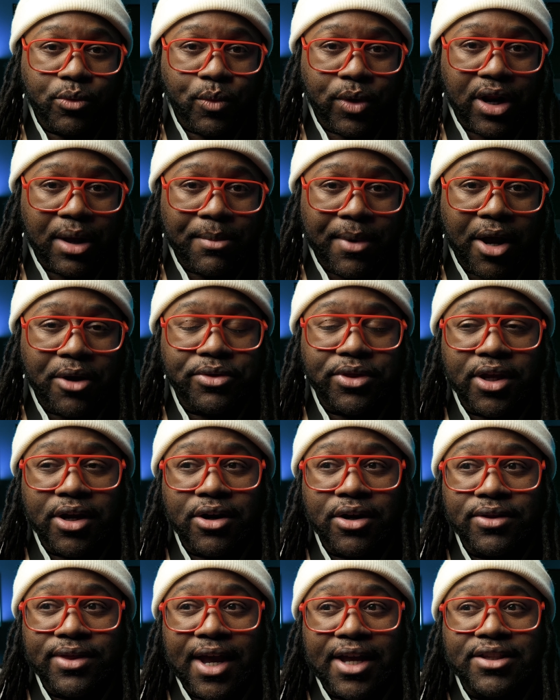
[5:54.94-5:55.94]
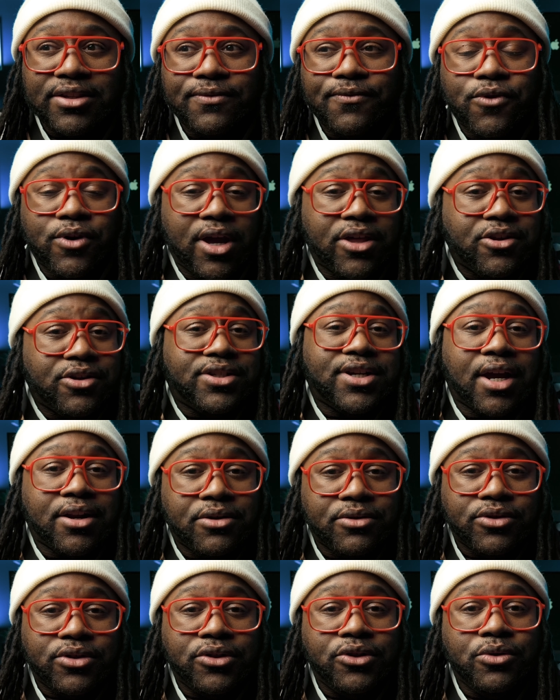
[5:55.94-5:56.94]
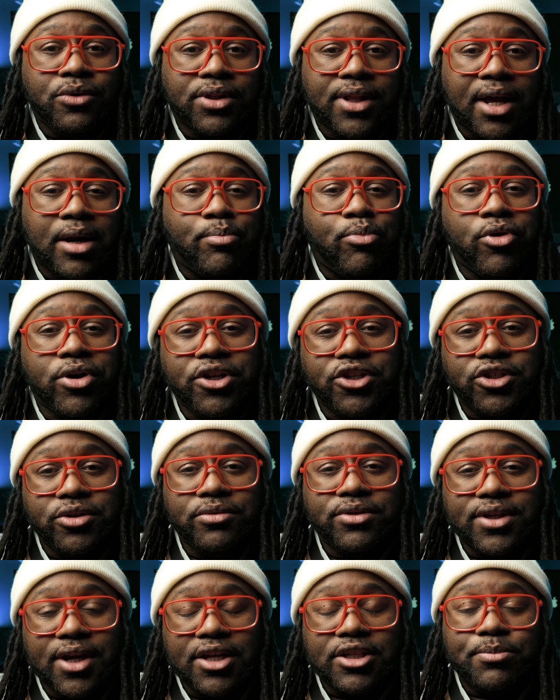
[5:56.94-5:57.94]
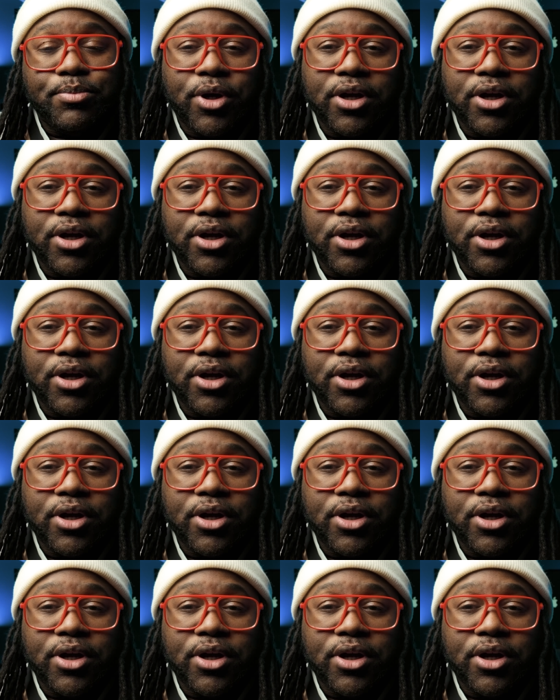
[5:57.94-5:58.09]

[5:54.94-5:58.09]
when I'm out there. That's for other channels that do a lot of point and shoot tests.